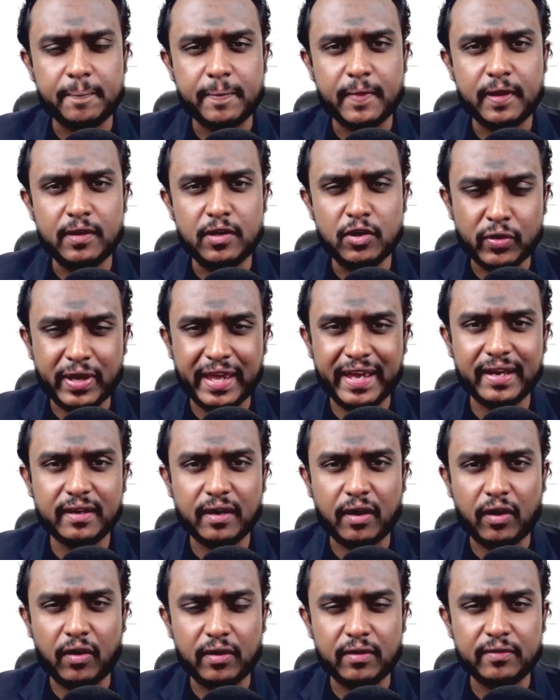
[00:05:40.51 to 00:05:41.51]

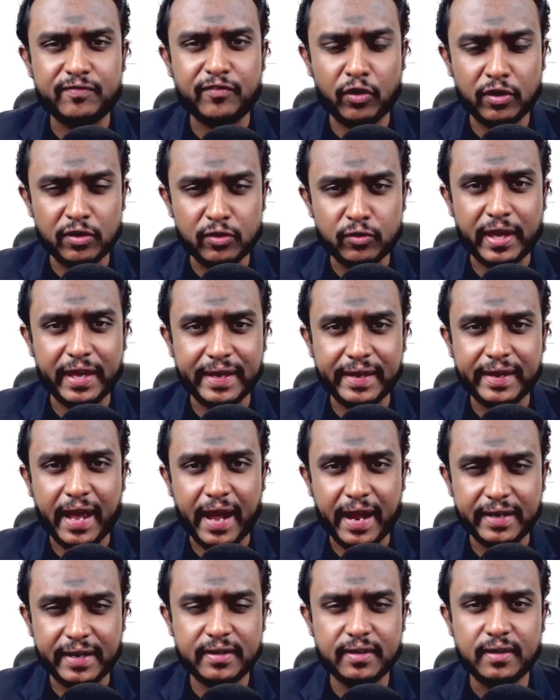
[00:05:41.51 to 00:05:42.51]
looking
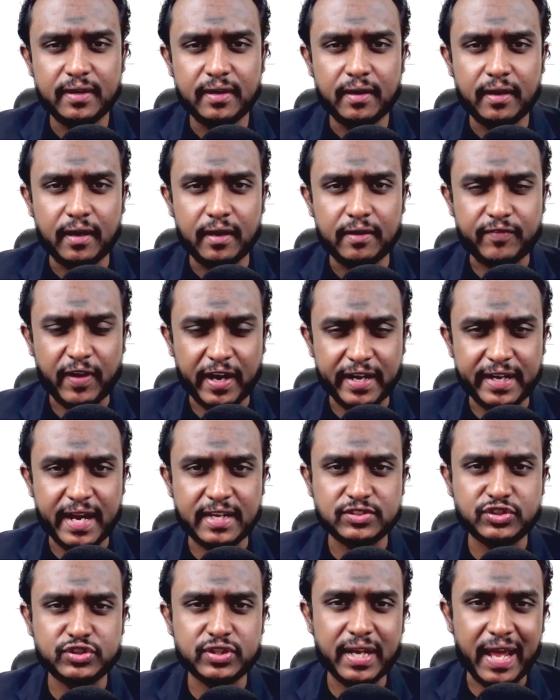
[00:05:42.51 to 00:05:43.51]
at
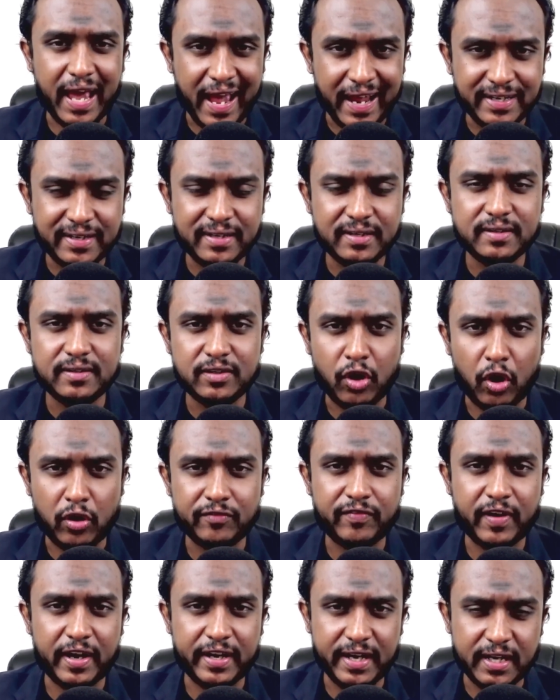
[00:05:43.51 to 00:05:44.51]
financial and
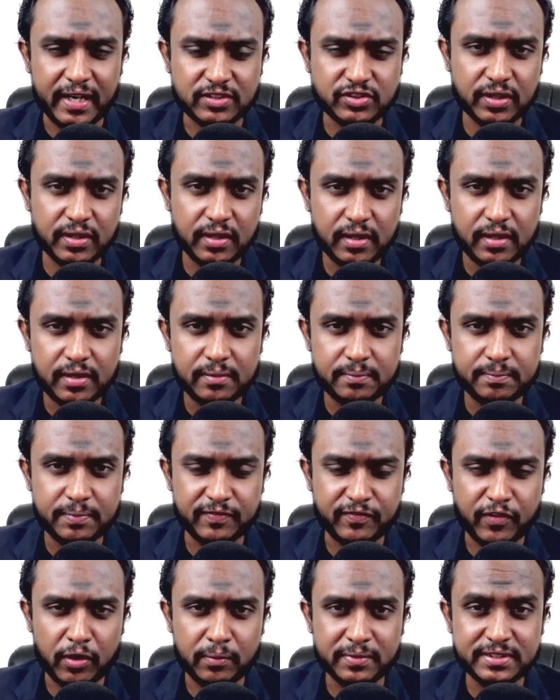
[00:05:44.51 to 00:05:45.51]
non-financial
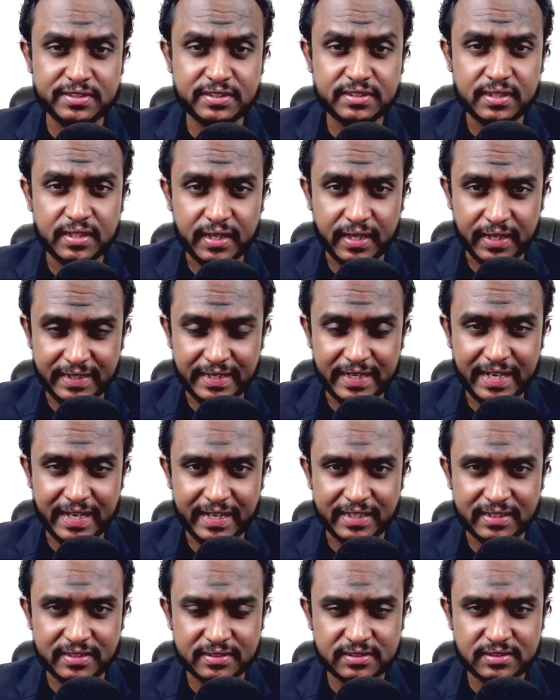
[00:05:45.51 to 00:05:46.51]
performance
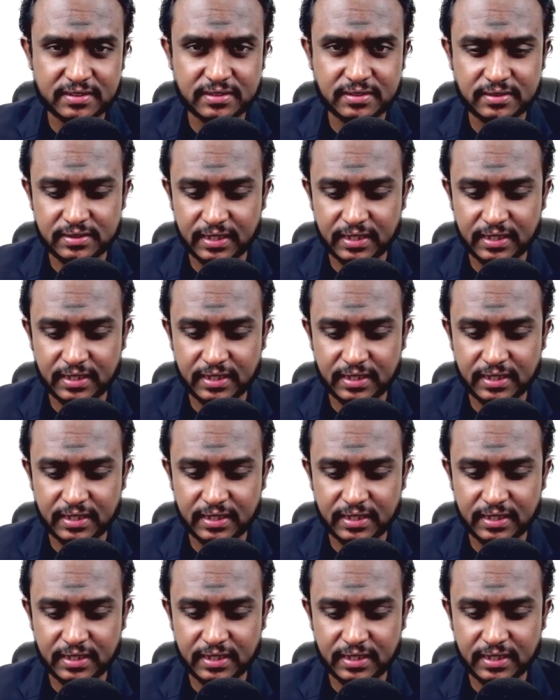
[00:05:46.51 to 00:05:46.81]
indicators.